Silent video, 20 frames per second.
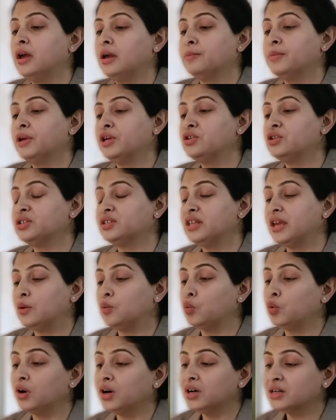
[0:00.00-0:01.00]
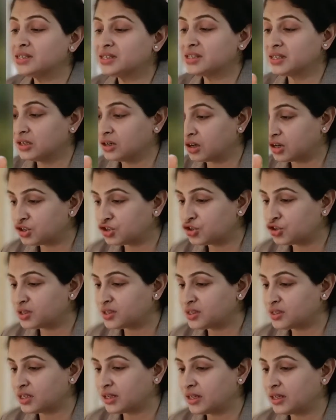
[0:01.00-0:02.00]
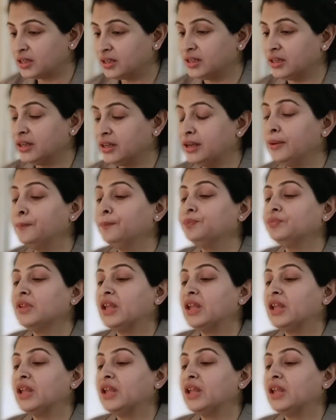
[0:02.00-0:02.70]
because they work synergistically,